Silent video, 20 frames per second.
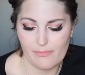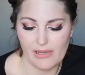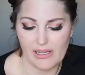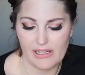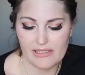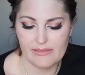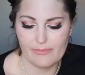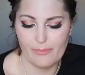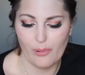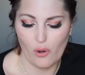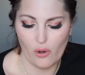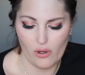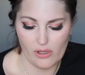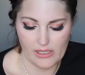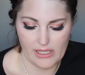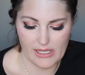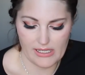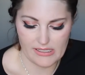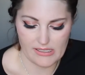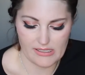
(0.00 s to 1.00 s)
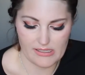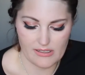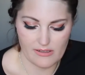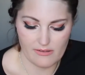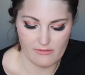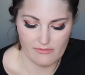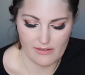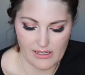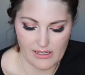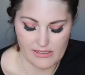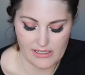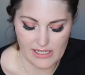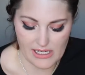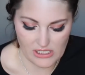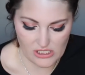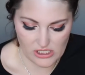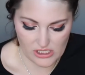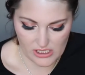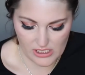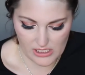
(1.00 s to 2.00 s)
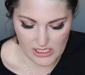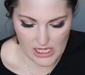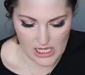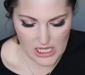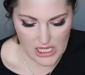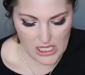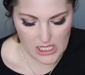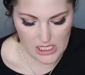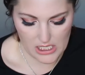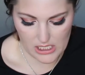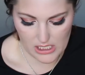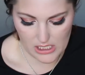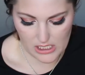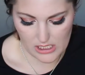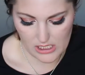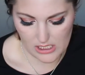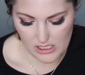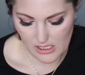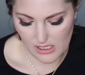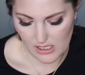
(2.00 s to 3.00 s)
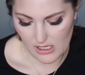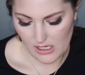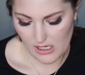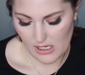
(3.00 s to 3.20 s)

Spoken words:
Plus Poreless Foundation in